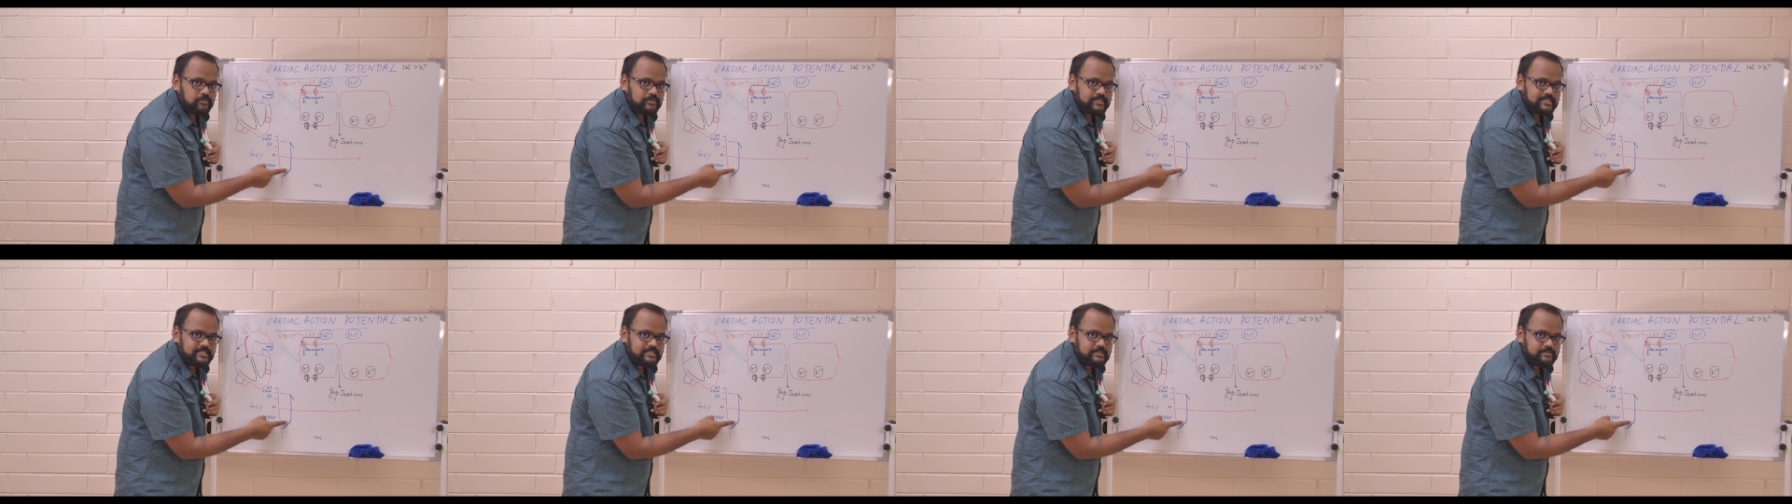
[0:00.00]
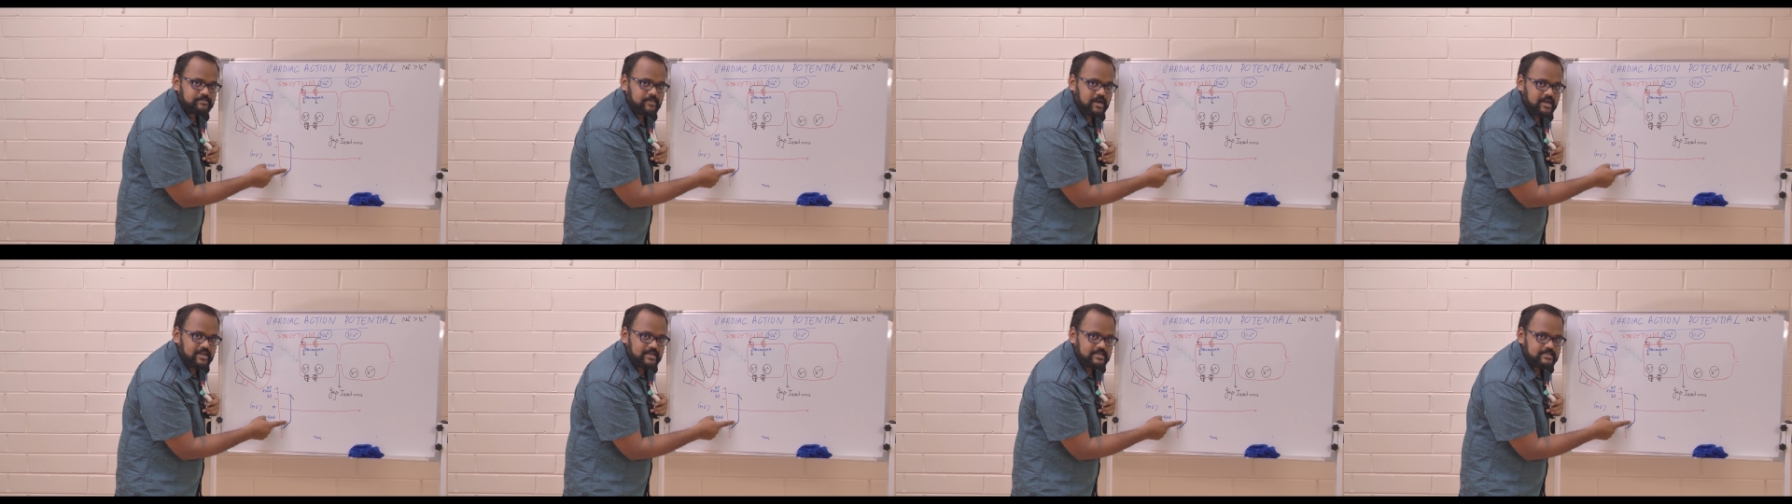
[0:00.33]
which
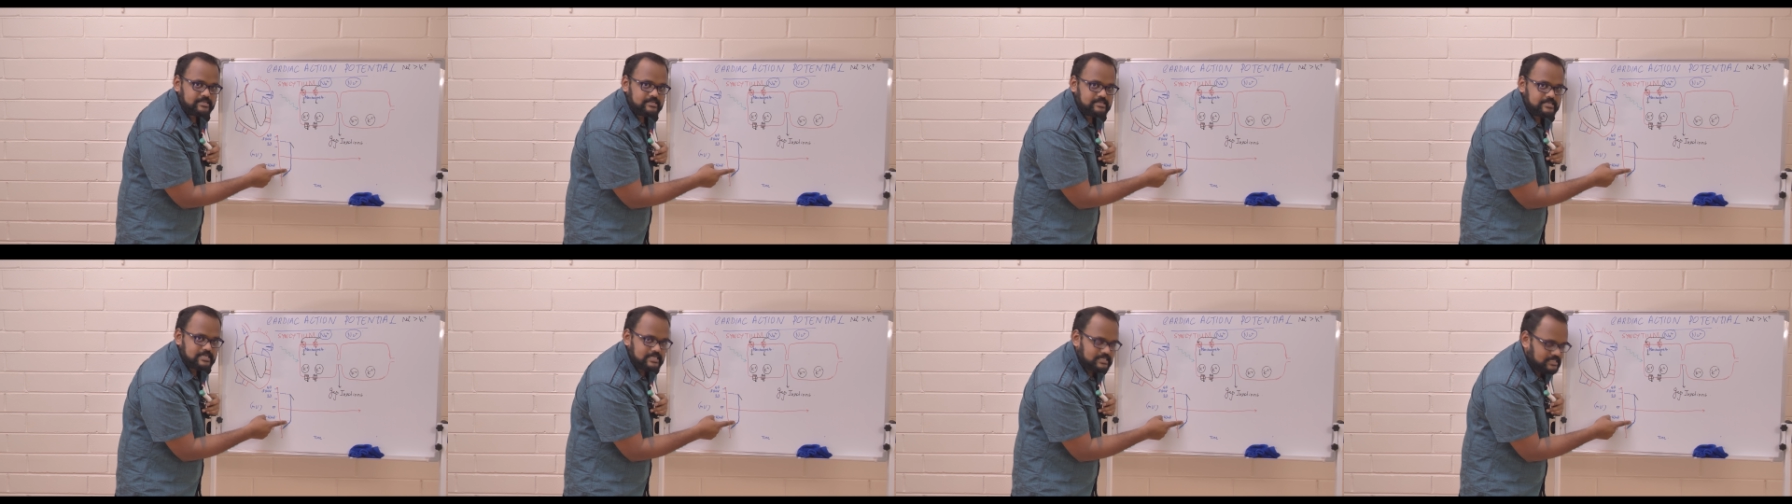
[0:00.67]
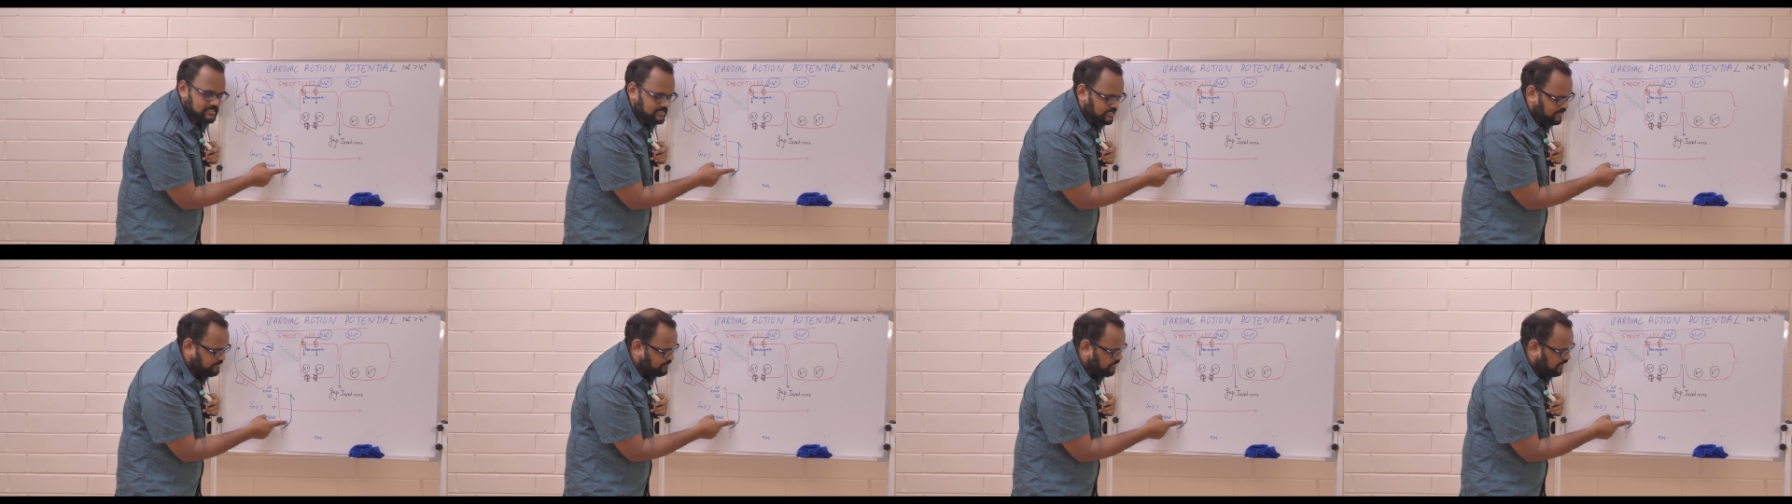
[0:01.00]
is minus
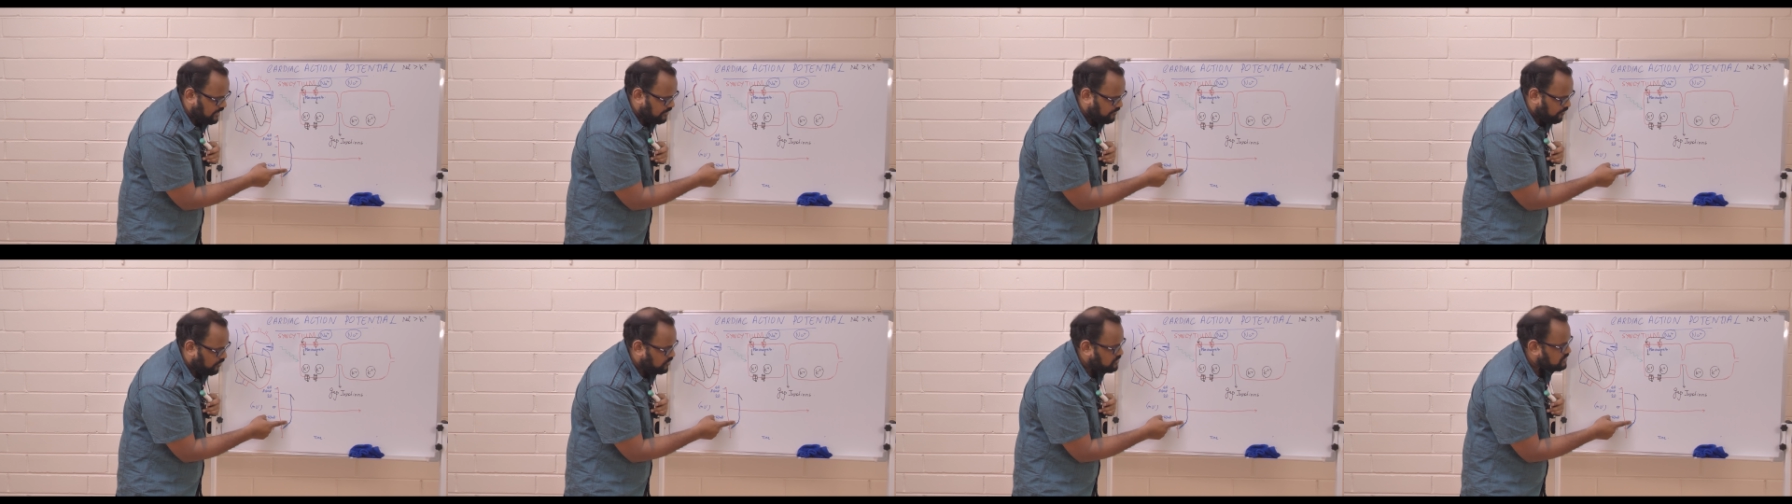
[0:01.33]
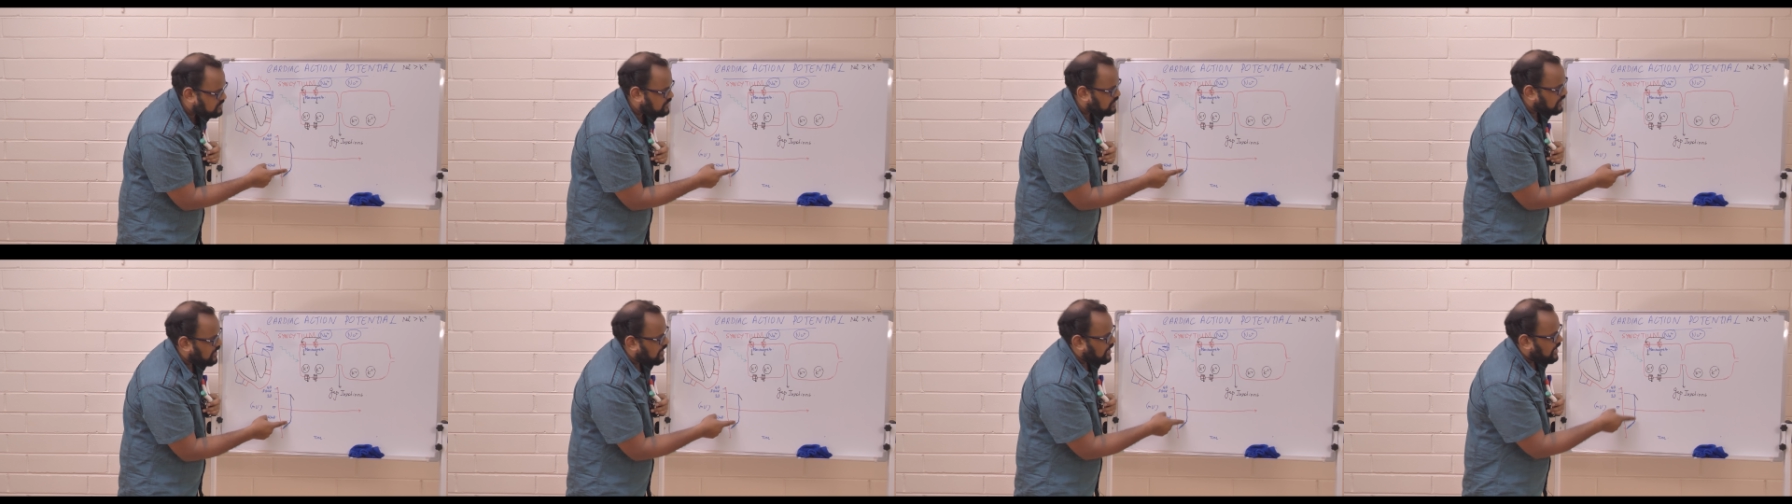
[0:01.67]
60
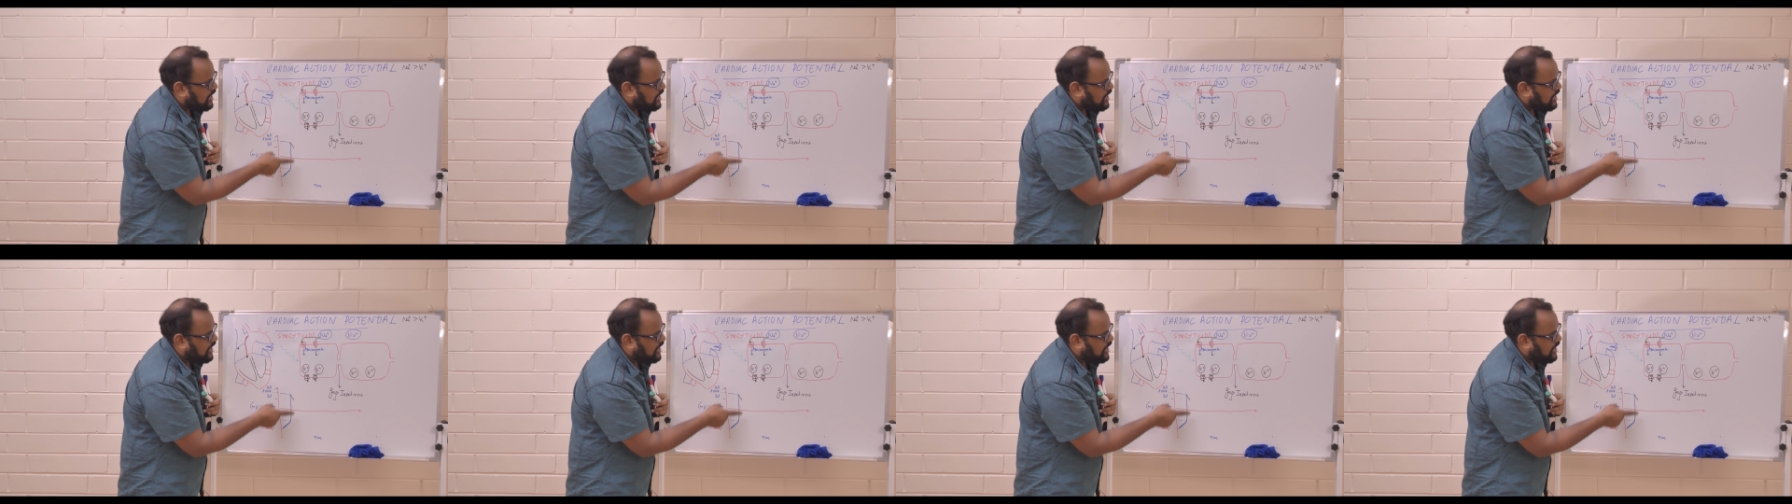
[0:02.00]
millivolts.